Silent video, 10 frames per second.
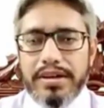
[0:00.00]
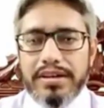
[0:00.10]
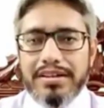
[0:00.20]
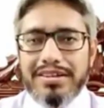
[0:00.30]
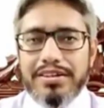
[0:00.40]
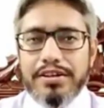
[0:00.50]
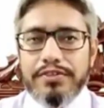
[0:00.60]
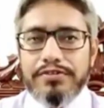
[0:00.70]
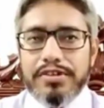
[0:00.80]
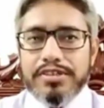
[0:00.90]
parallel
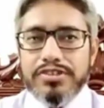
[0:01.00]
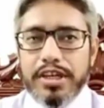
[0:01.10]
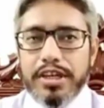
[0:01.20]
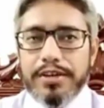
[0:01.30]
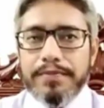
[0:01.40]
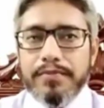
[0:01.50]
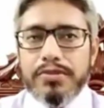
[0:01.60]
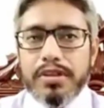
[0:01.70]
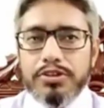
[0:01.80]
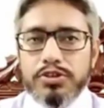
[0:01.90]
phrasing.
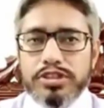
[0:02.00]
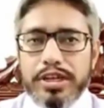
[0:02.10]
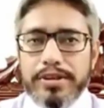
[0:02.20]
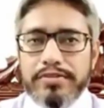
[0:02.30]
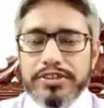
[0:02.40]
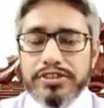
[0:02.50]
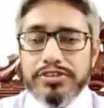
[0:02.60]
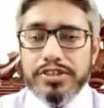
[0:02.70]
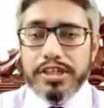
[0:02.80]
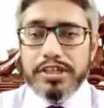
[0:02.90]
Use
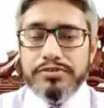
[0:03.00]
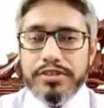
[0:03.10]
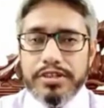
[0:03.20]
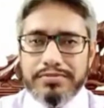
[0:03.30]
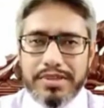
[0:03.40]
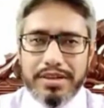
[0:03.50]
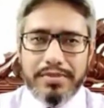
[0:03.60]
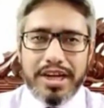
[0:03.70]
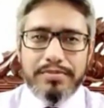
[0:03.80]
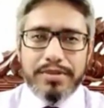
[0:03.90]
abbreviations carefully. They
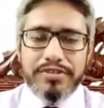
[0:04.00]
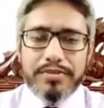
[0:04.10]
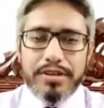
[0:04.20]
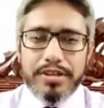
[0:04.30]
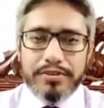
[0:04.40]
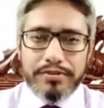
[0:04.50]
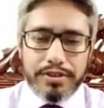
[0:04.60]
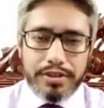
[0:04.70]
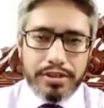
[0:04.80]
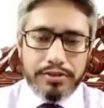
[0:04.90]
might be
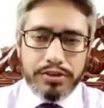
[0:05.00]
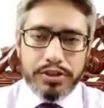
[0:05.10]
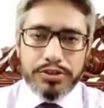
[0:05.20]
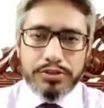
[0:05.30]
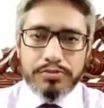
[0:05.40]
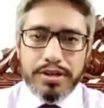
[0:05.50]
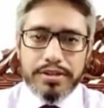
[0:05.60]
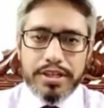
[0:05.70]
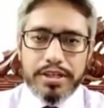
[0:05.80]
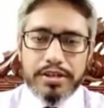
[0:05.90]
familiar for you,
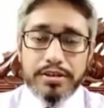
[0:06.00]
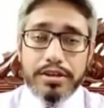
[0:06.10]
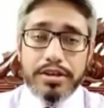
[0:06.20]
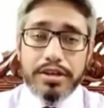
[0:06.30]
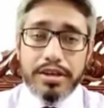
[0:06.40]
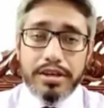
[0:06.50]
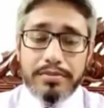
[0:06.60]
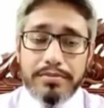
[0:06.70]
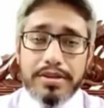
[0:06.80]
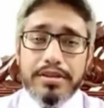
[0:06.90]
but they
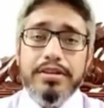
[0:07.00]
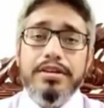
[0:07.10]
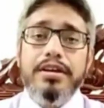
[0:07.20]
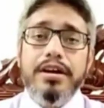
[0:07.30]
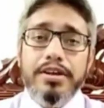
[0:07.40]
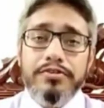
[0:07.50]
can be